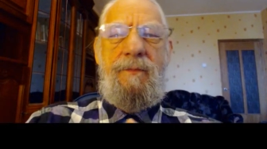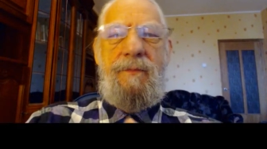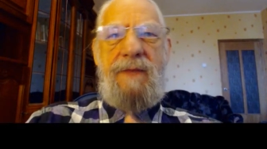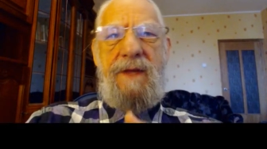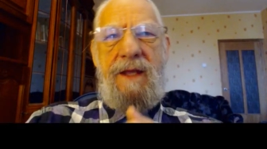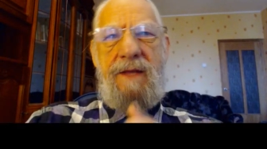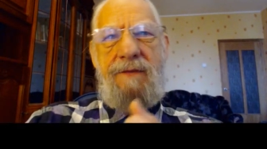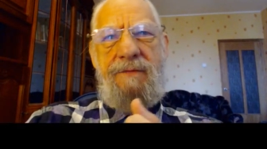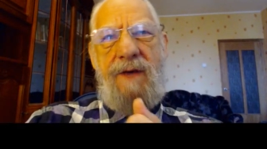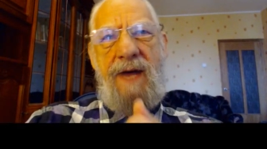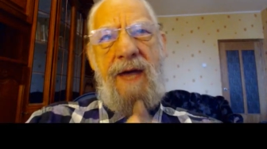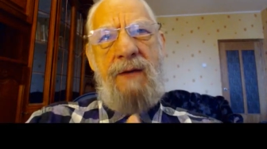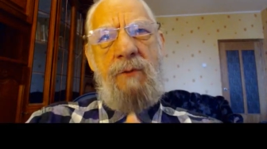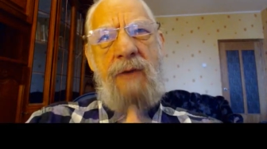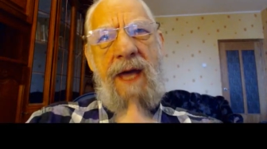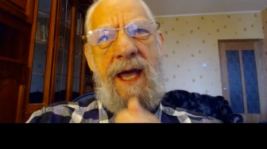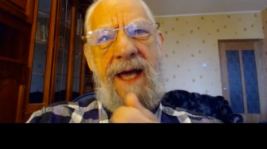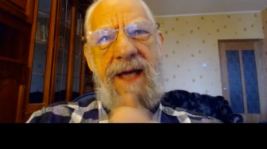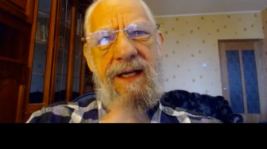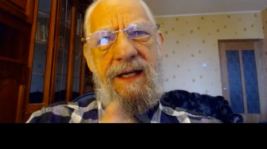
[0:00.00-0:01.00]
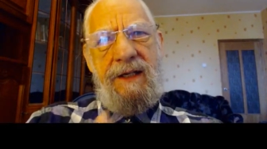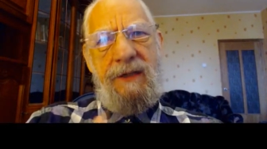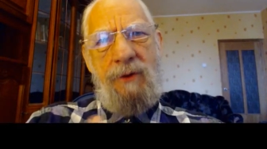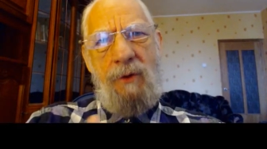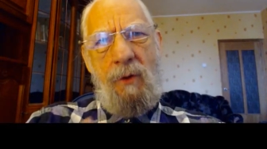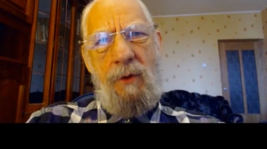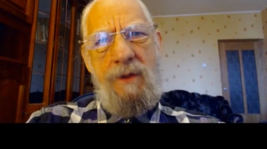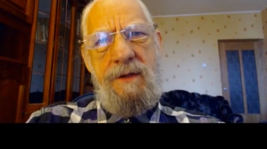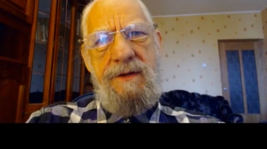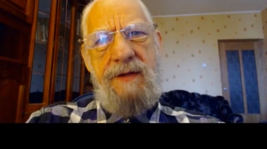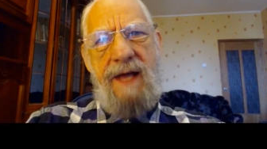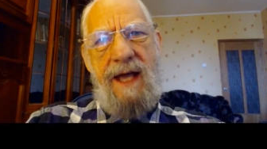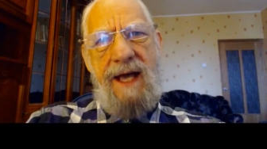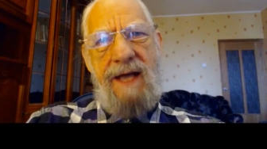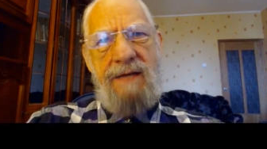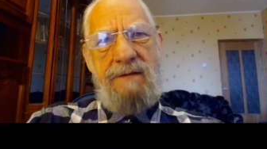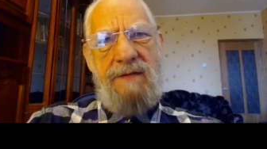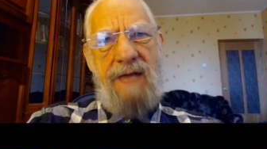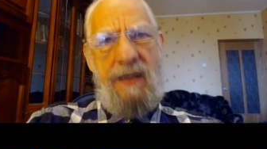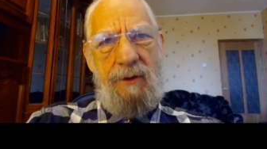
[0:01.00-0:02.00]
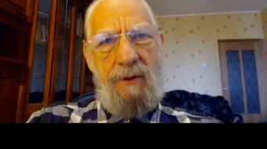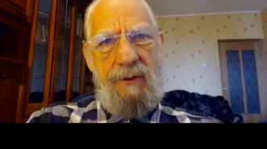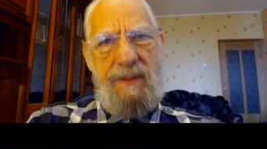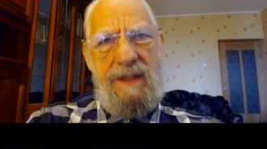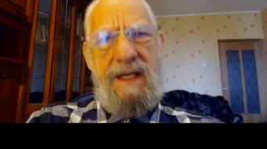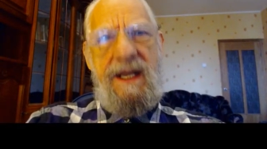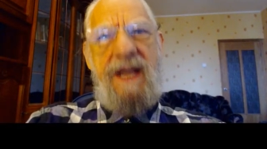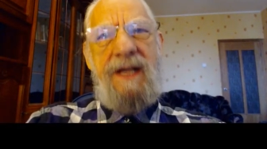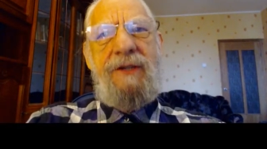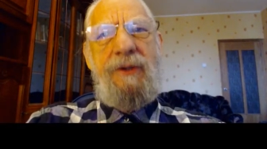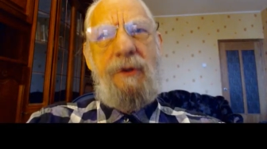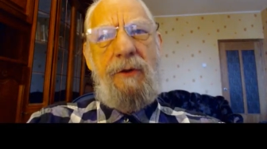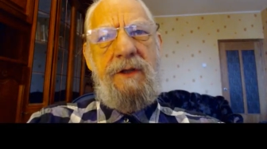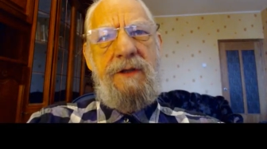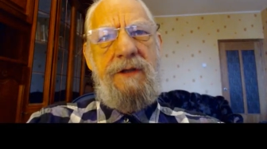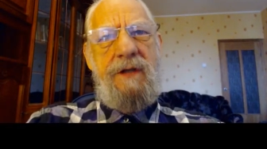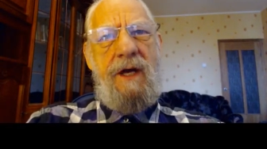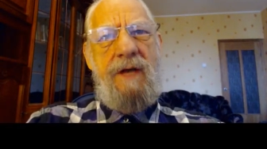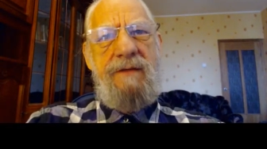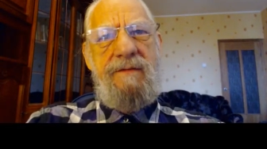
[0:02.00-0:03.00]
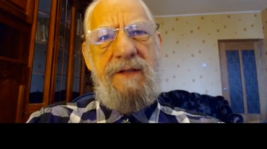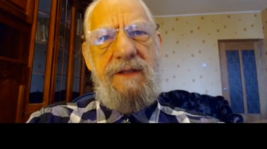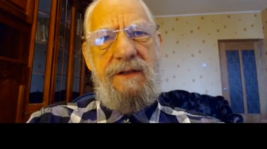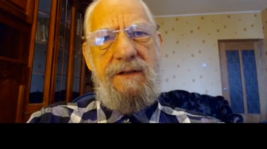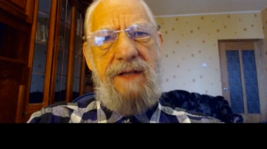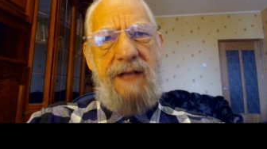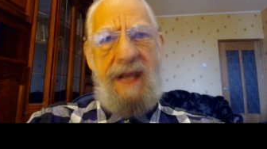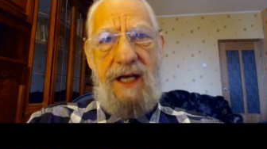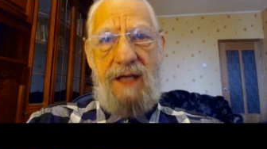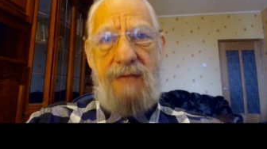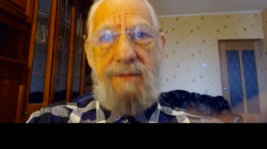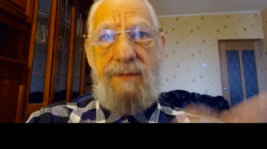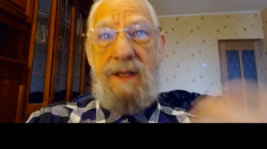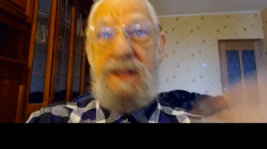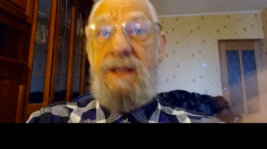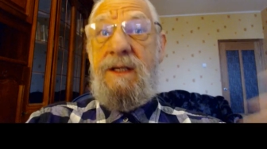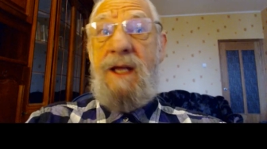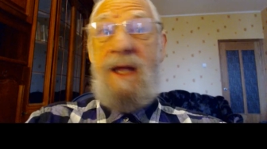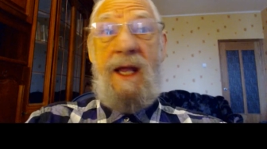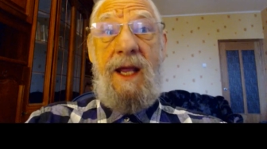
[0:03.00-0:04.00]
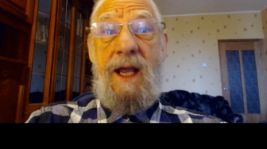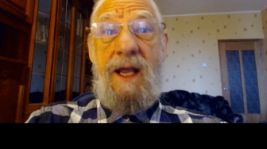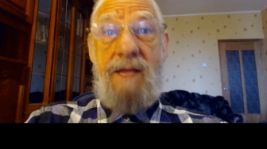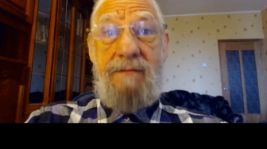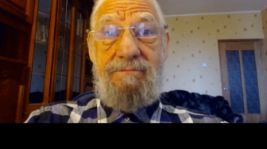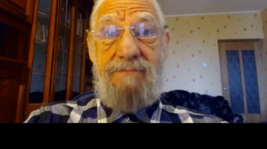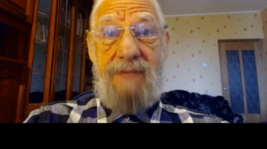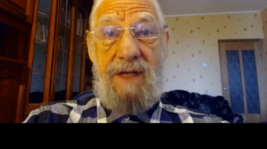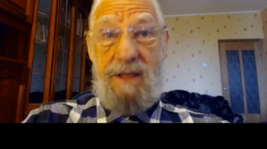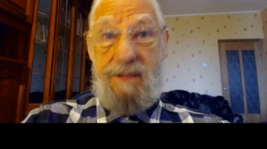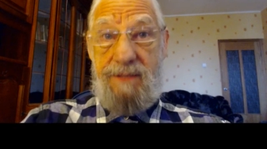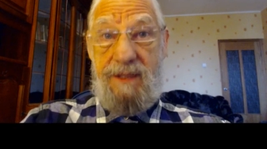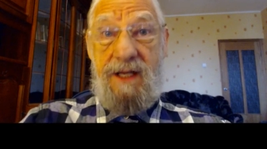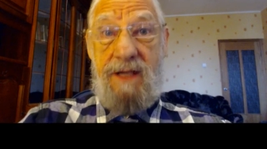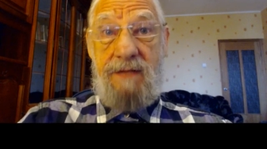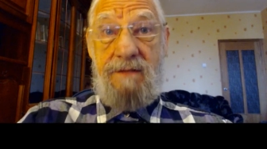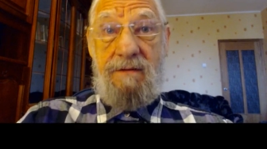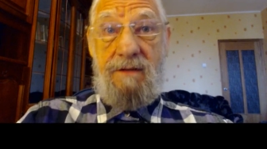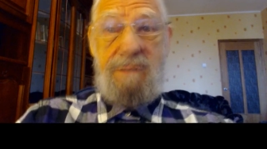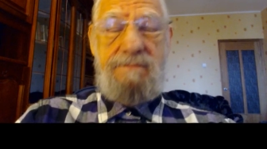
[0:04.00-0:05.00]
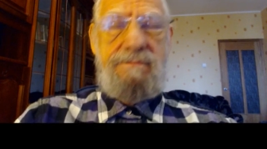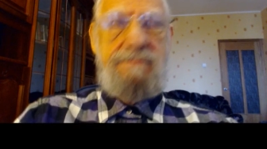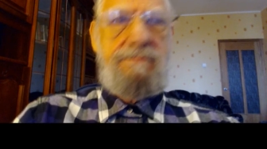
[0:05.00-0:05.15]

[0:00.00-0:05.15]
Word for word: if I had ignored that, I would be ignorant of it and I'd be, an, I'd be ignorant.